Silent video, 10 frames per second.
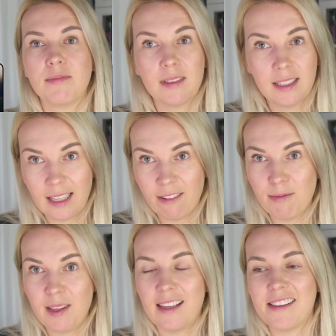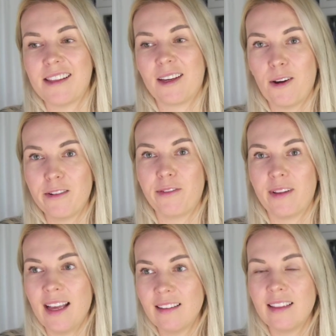Give me the code for
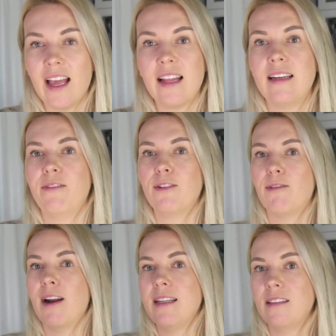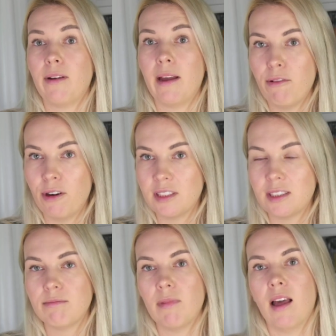that. And if you run into
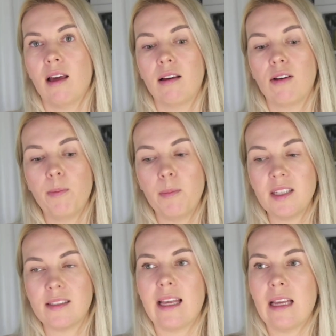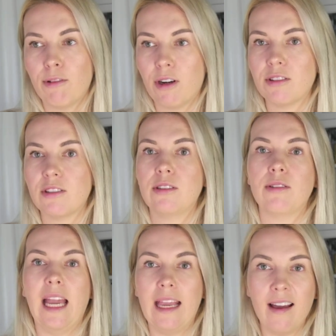errors, copy paste the errors to
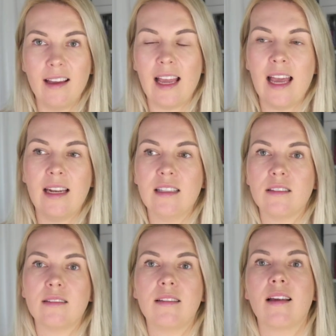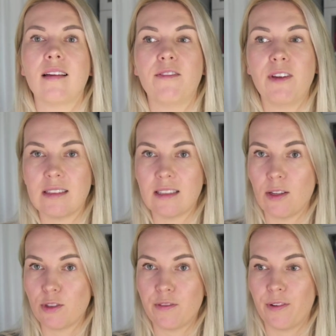AI and it fixes
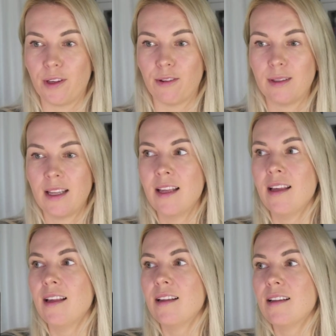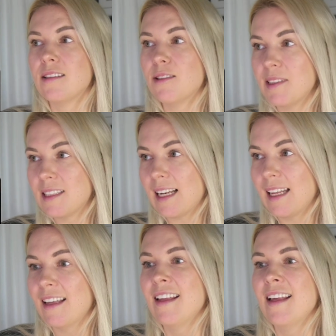those for you. So
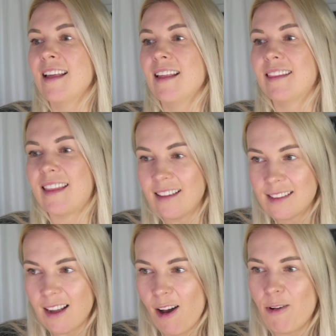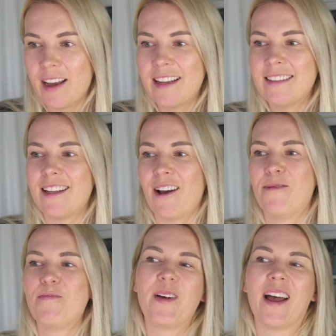basically, that's how I ended up
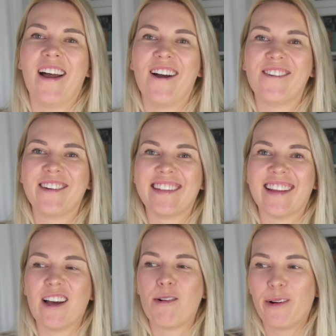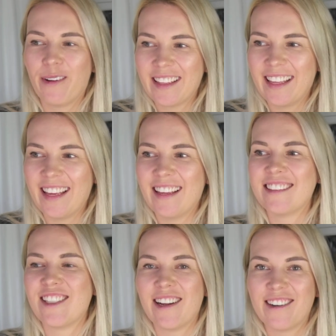with the working
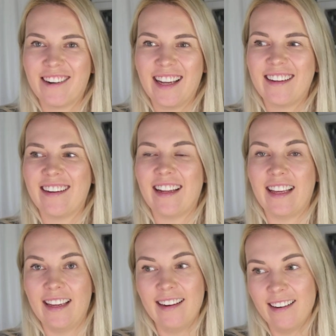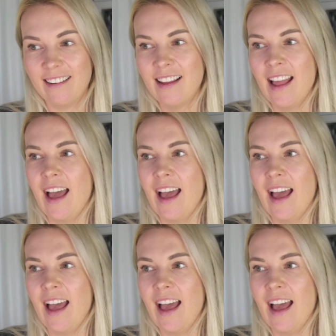generator here.